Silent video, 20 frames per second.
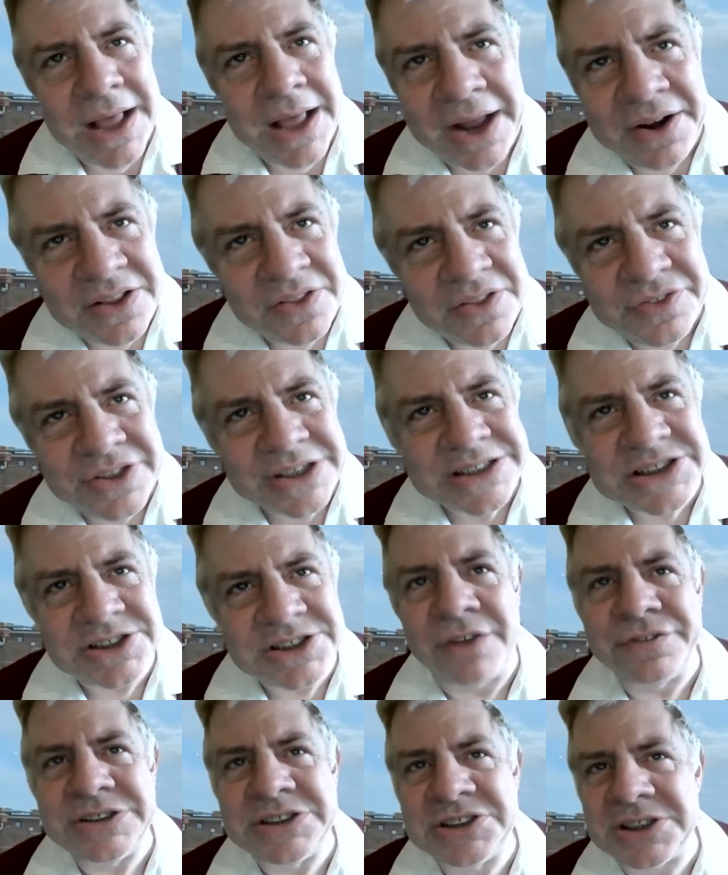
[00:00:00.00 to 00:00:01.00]
And this
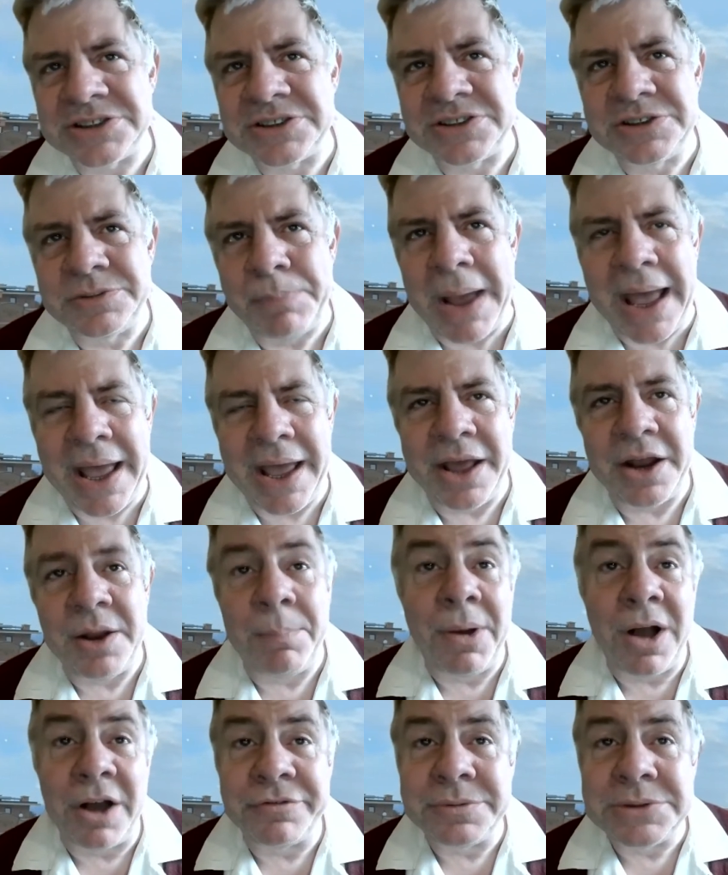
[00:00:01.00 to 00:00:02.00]
stuff is just as bad,
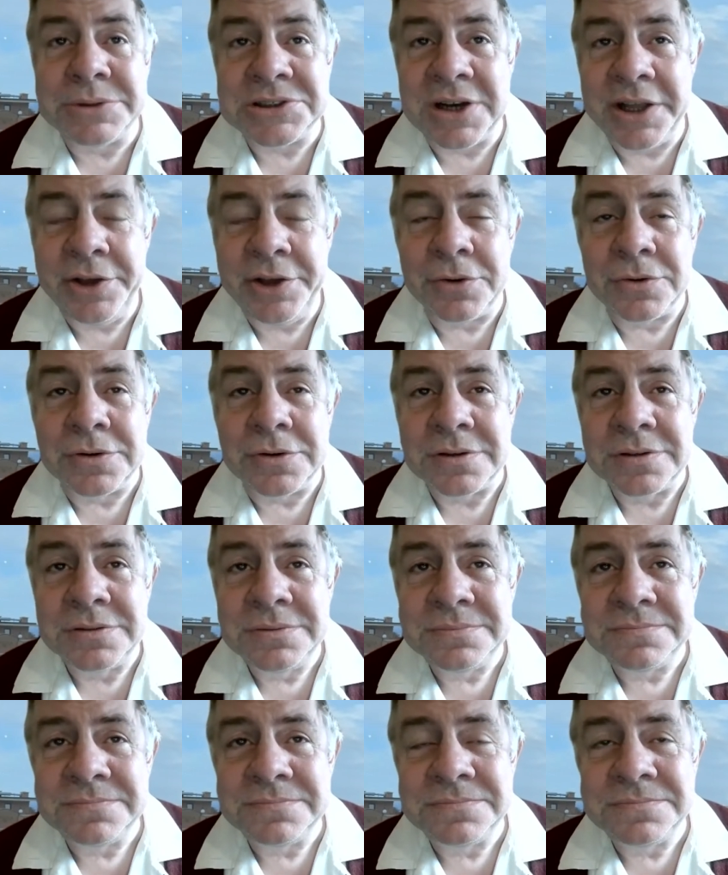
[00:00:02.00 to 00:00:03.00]
apart from it's legal.
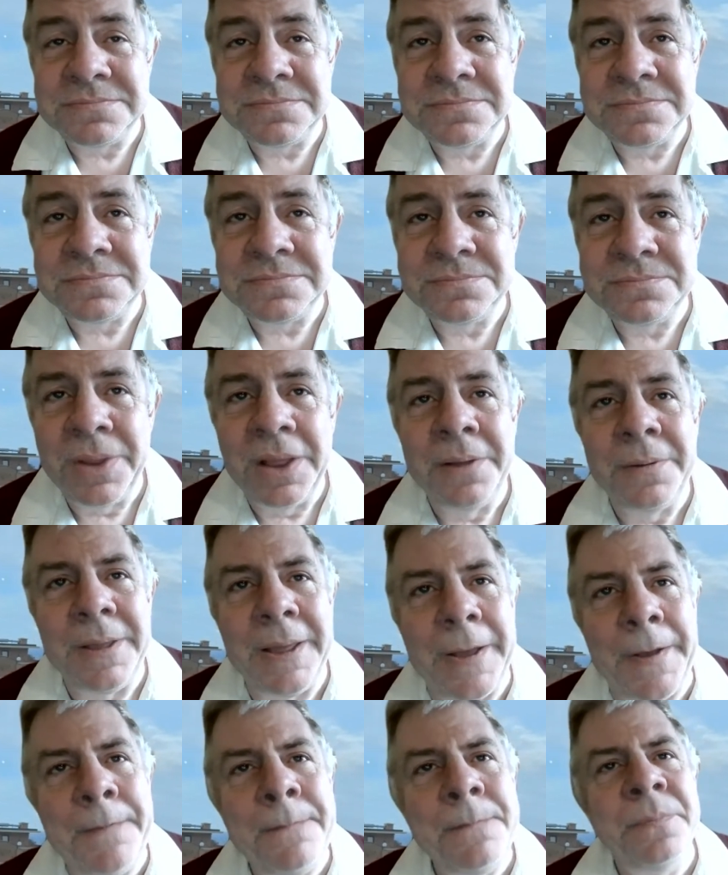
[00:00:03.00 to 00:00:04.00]

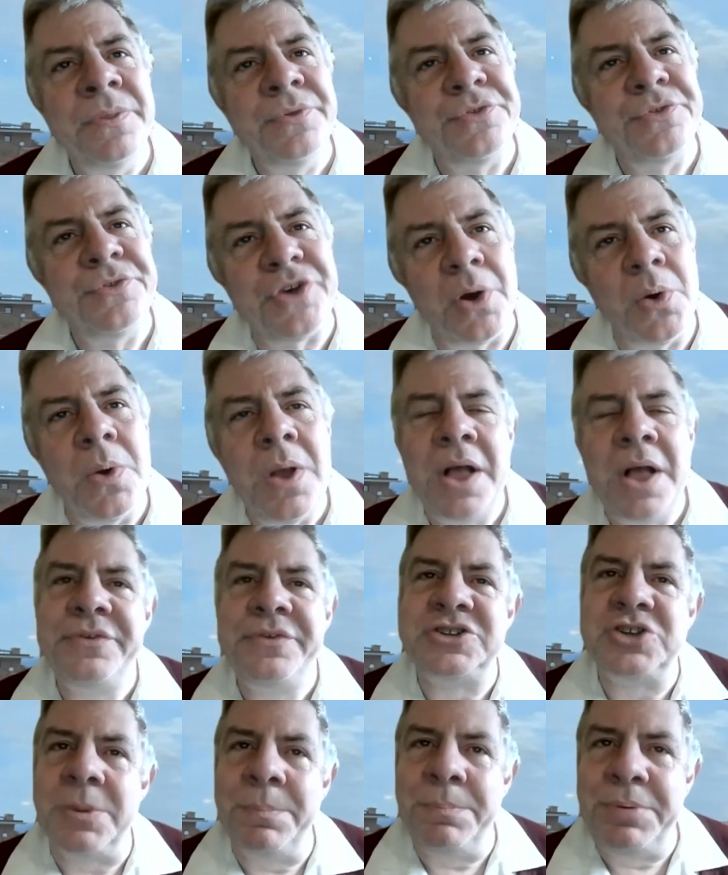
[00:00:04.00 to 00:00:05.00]
Yeah. So
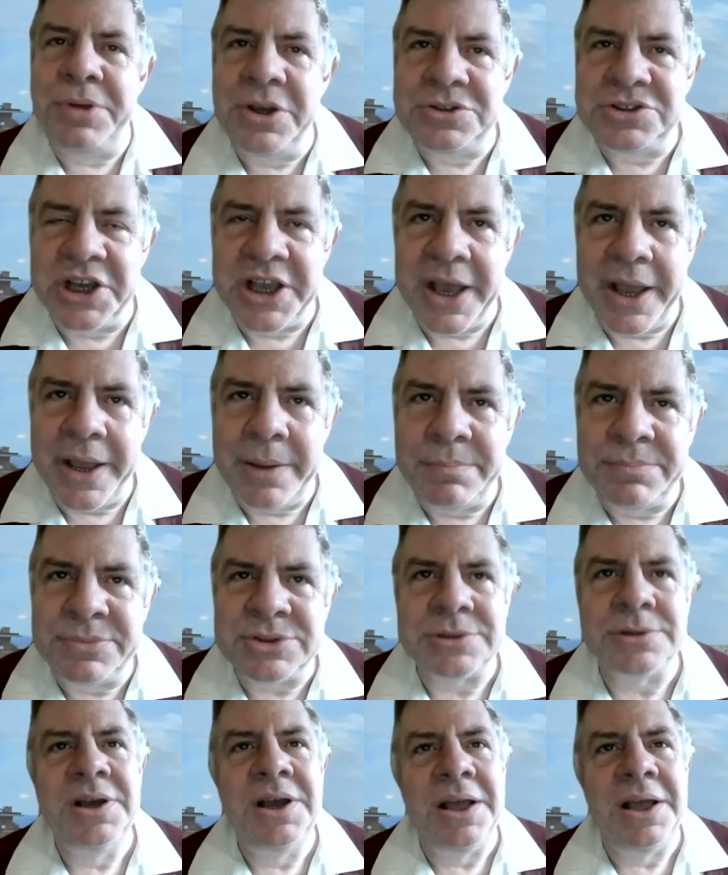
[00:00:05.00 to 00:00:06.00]
there's computer
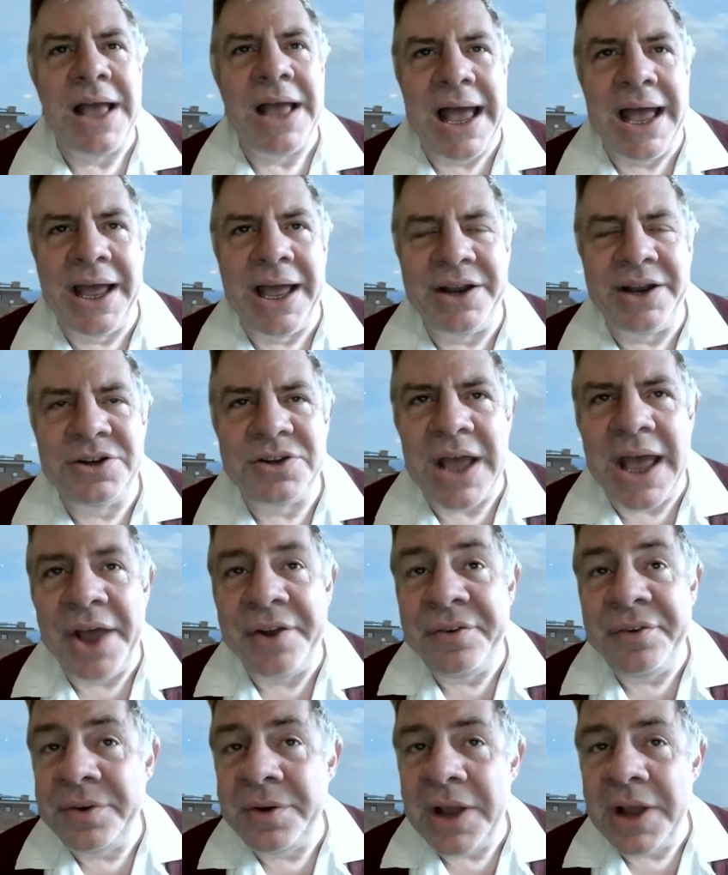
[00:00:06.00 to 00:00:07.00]
games and
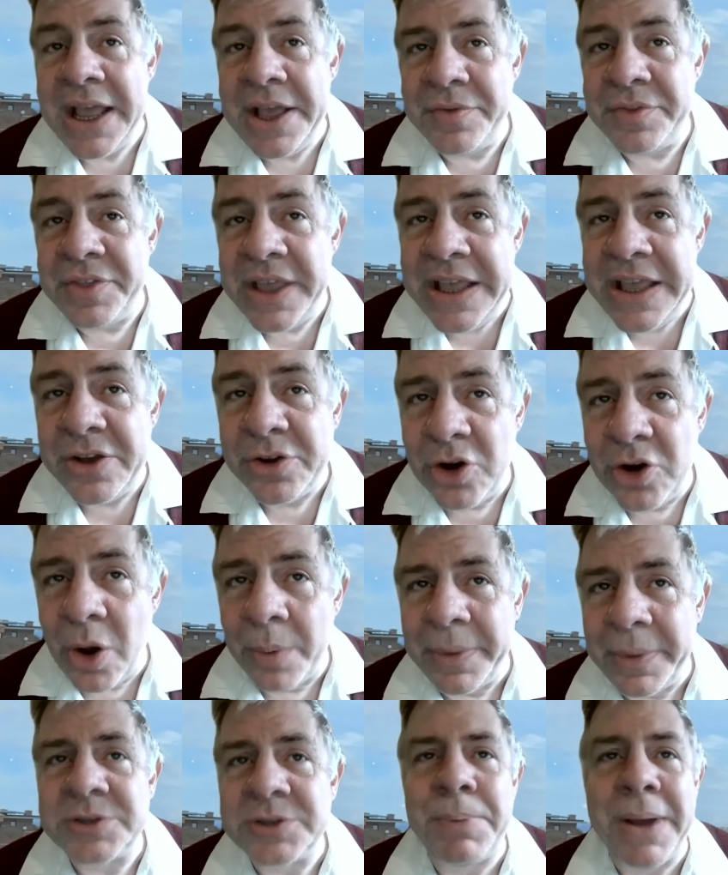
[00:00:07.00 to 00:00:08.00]
and the
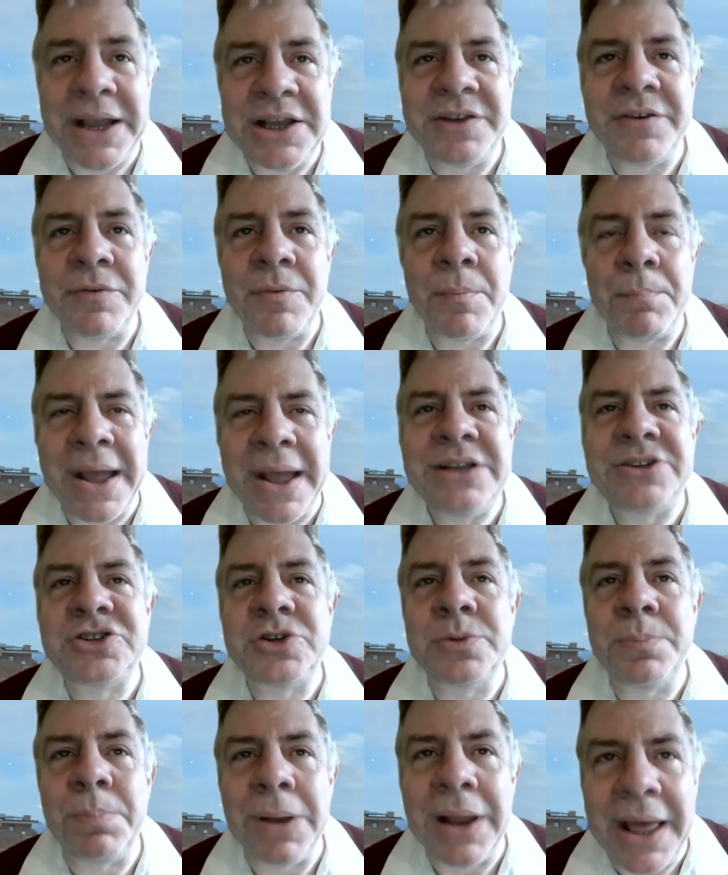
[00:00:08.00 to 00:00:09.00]
economics pay pay
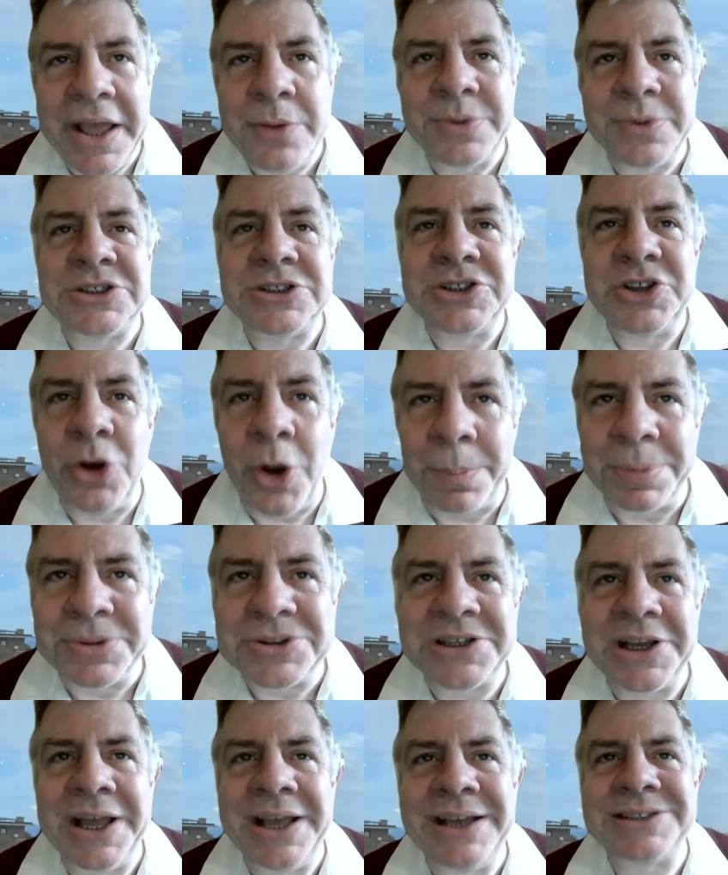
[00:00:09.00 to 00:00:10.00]
to play, which is the
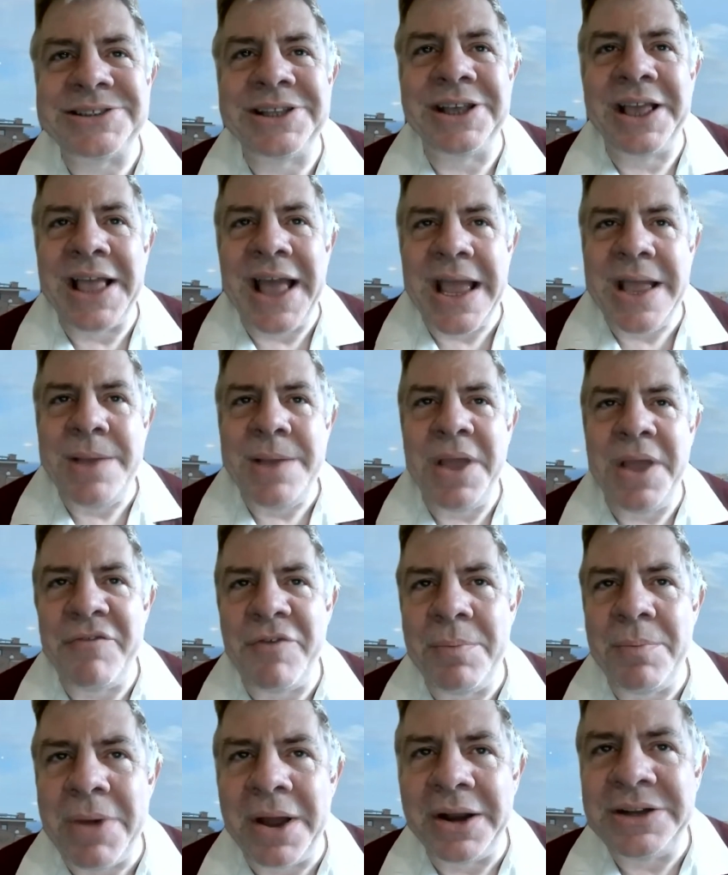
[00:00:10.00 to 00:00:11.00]
opposite. It's the game
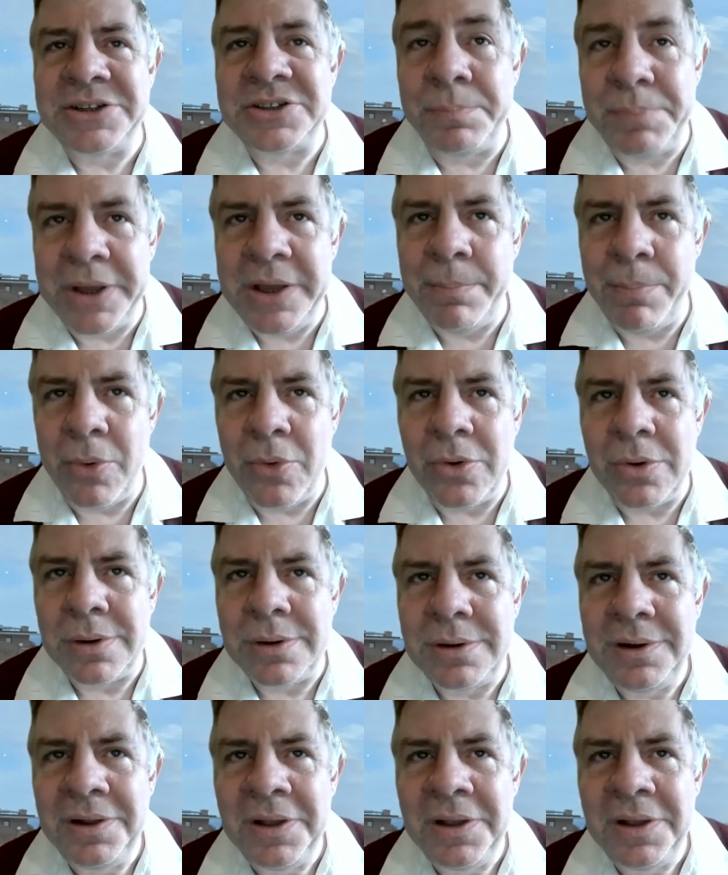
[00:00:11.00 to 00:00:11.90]
giving money to people.